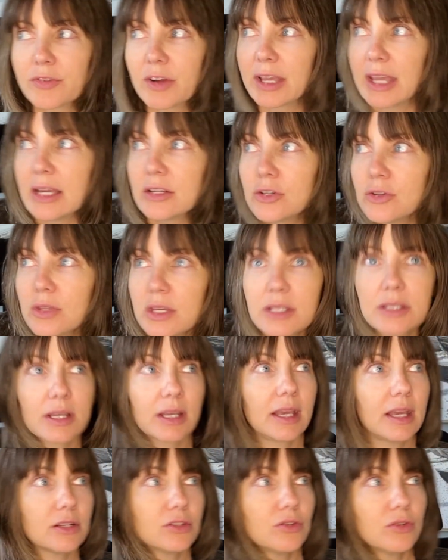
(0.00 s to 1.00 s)
I can't do this. I
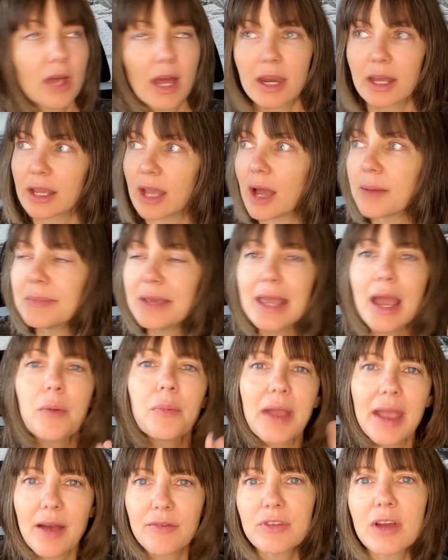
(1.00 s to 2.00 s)
can't do that. I can't. I mean, yeah,
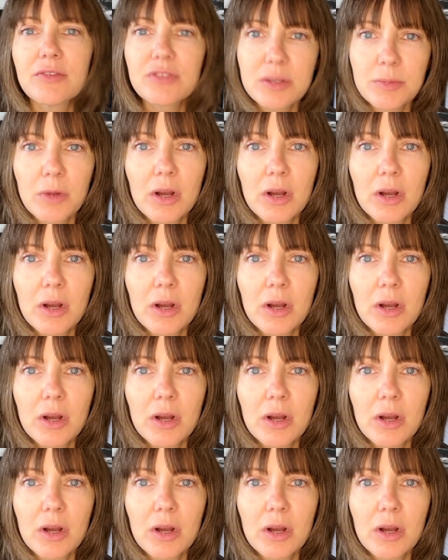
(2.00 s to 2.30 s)
we have to have some